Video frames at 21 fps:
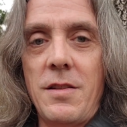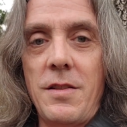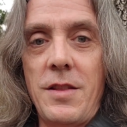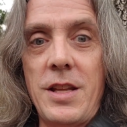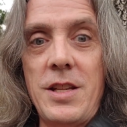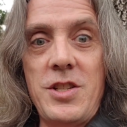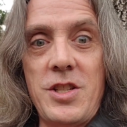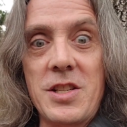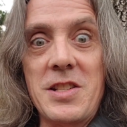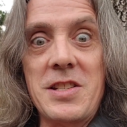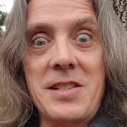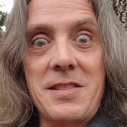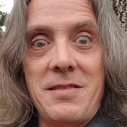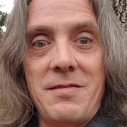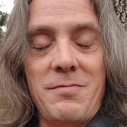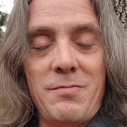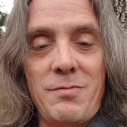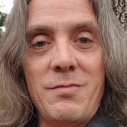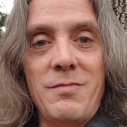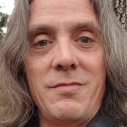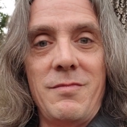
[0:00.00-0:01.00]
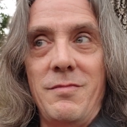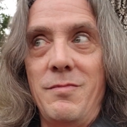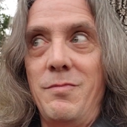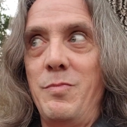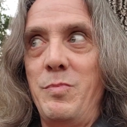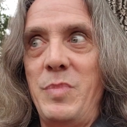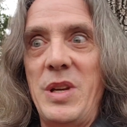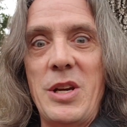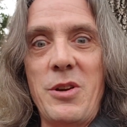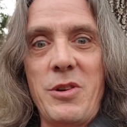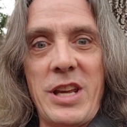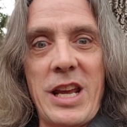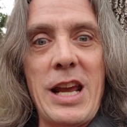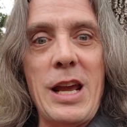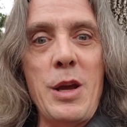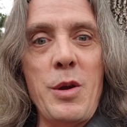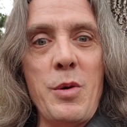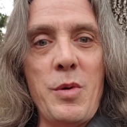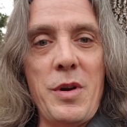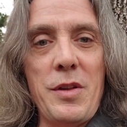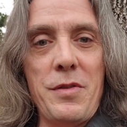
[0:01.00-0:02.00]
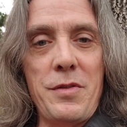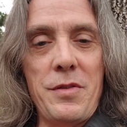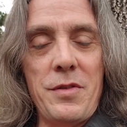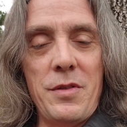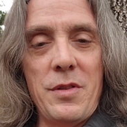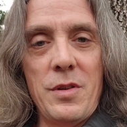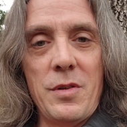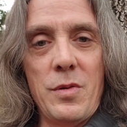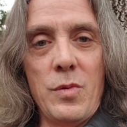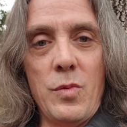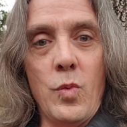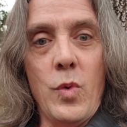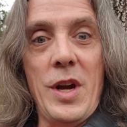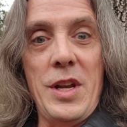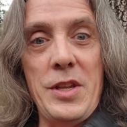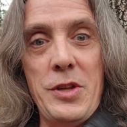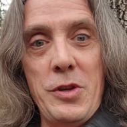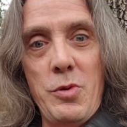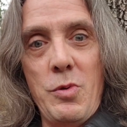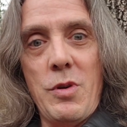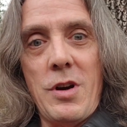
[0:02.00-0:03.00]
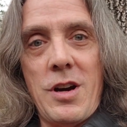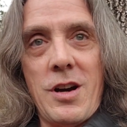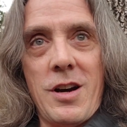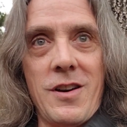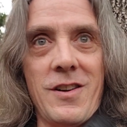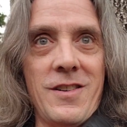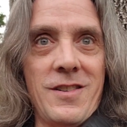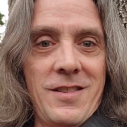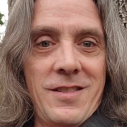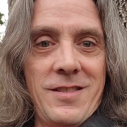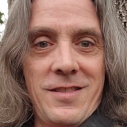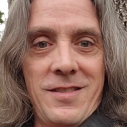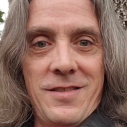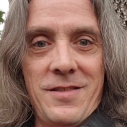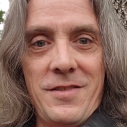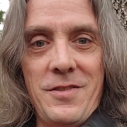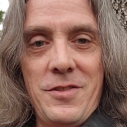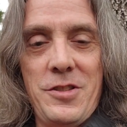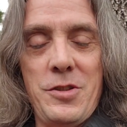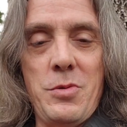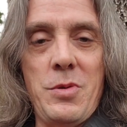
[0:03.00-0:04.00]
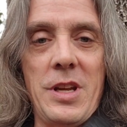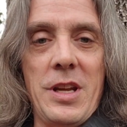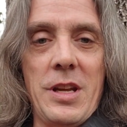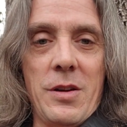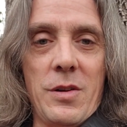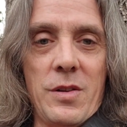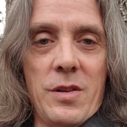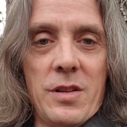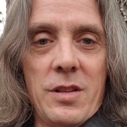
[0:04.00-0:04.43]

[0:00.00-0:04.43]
then just be okay with what you are doing.